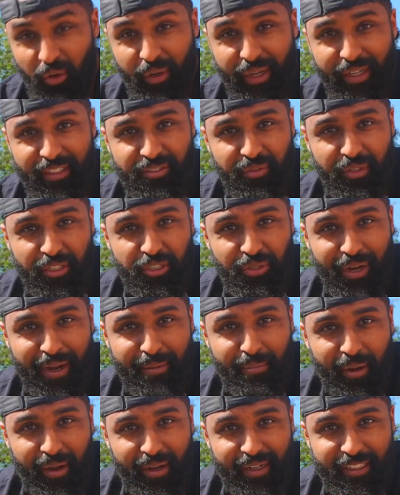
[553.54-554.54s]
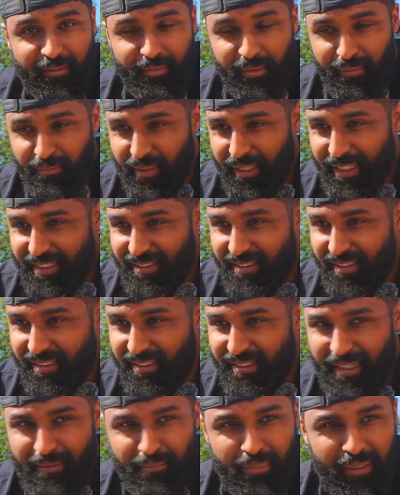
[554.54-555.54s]
Okay, so the tripod has been placed in the
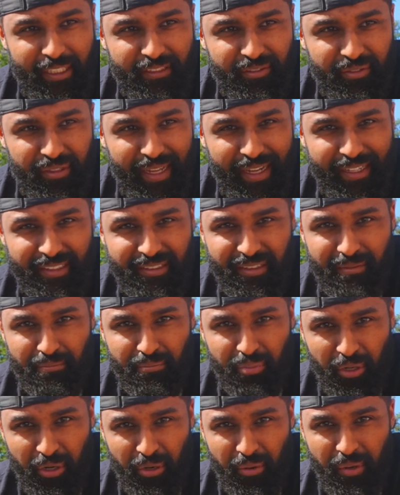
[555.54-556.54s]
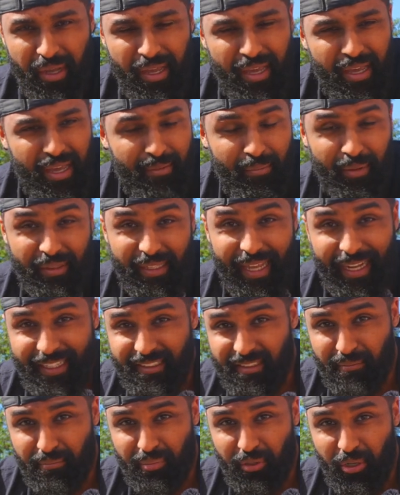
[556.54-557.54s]
same place for the X-Slim Pro, but the
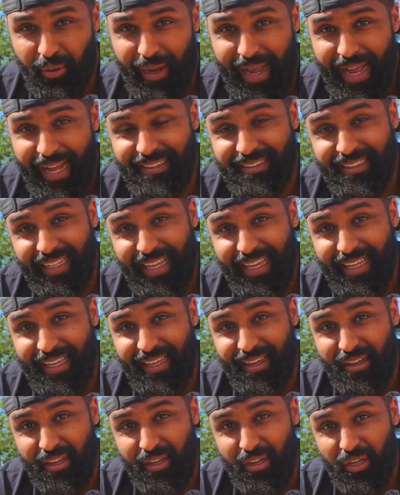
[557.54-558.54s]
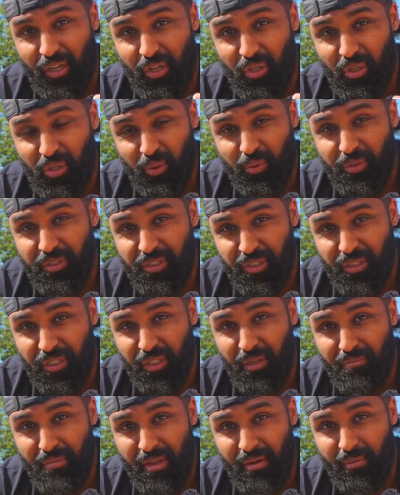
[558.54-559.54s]
X-Slim Pro has a closer
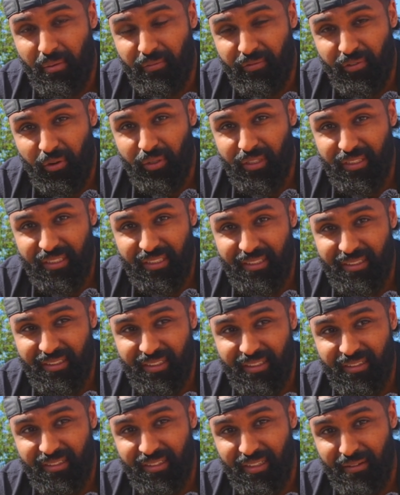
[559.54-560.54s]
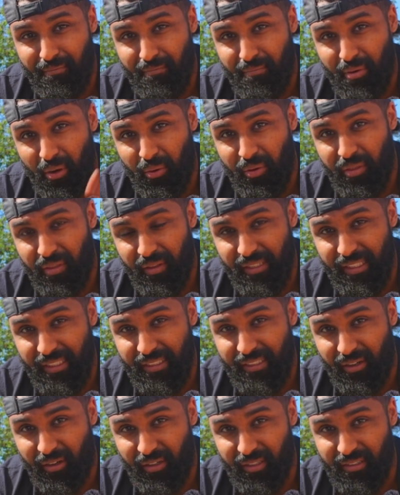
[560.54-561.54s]
minimum focus distance than both the
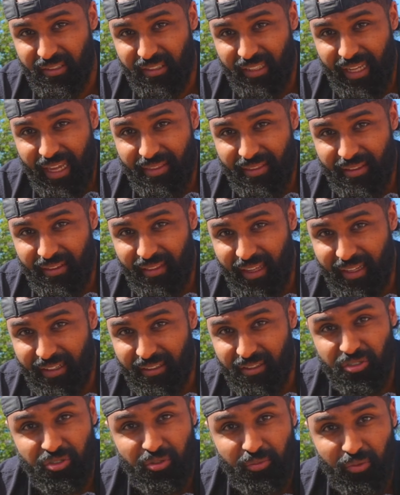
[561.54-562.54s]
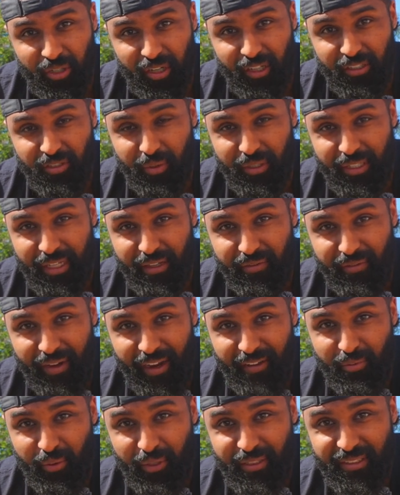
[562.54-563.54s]
TT Artisan and the Leica Summron 28
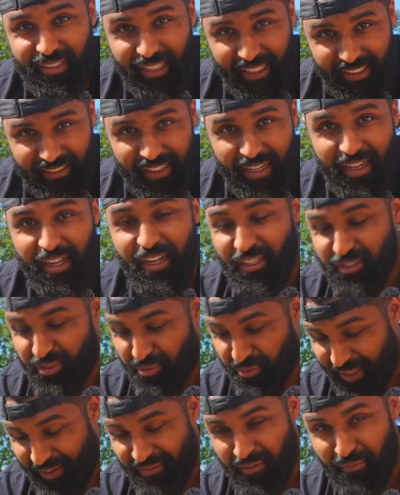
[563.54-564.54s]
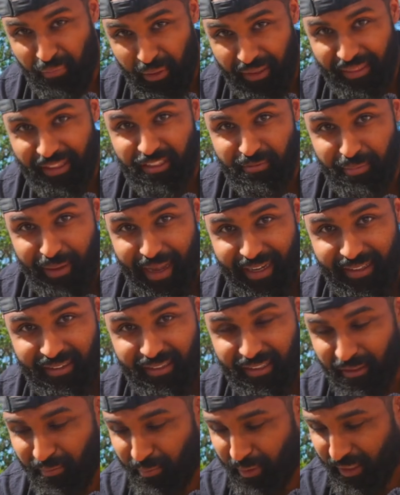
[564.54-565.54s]
5.6. So I'm gonna have to bring this back a
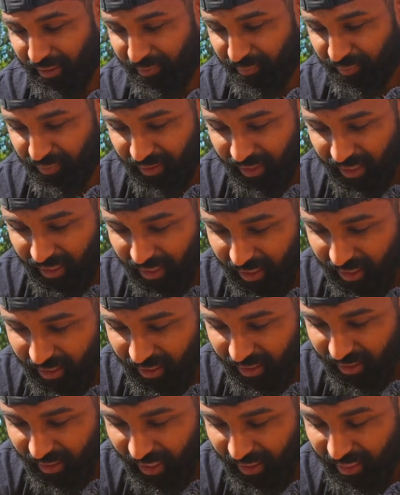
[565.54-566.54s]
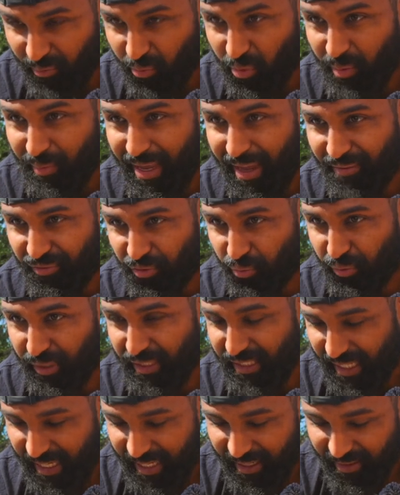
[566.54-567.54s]
little bit, and then we may have to
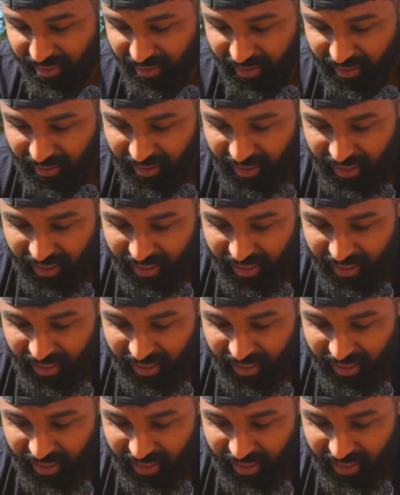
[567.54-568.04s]
retake the